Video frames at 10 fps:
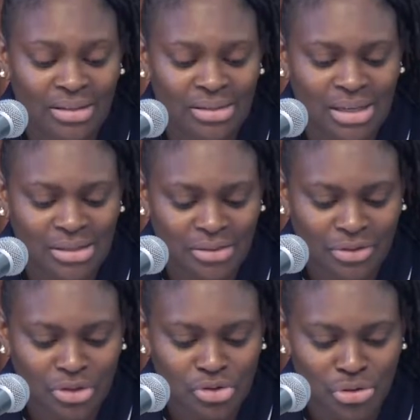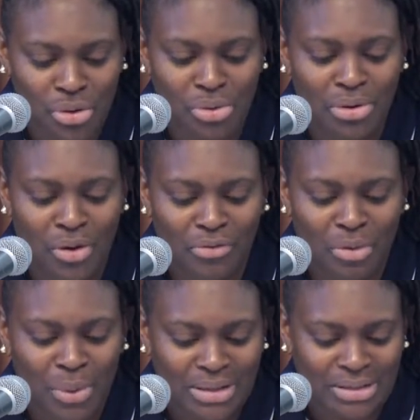a sense of control over
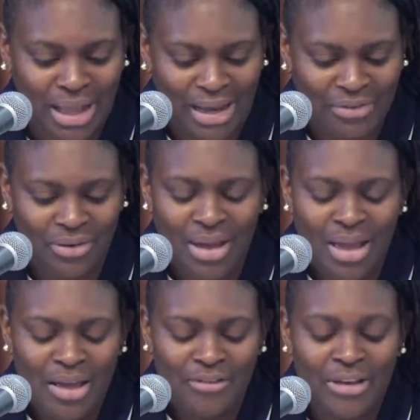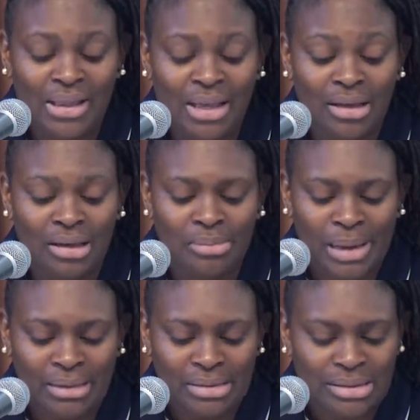one's life, feeling good
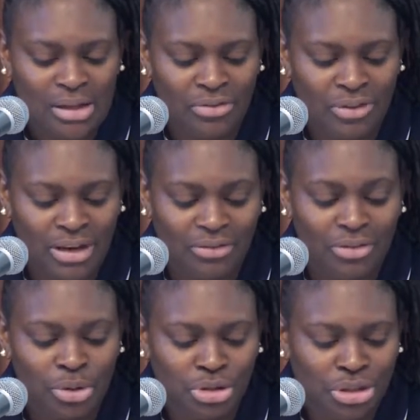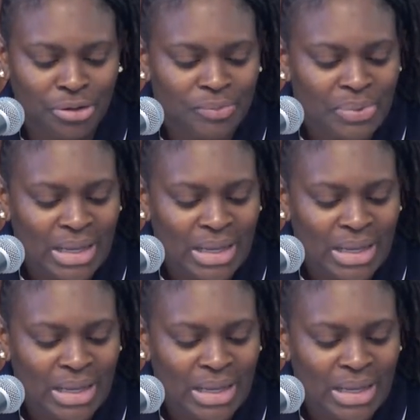about self and future,